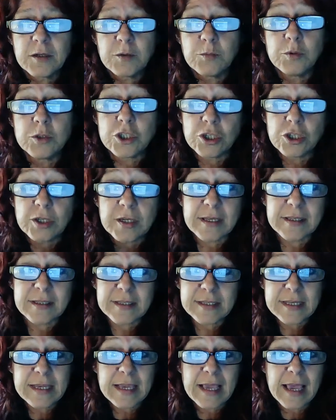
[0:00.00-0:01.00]
which you can
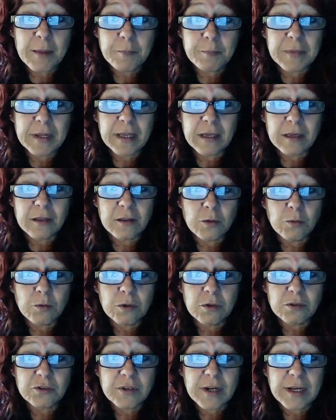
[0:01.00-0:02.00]
see happening in the
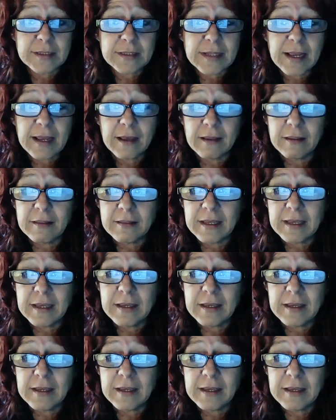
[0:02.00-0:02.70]
world right now.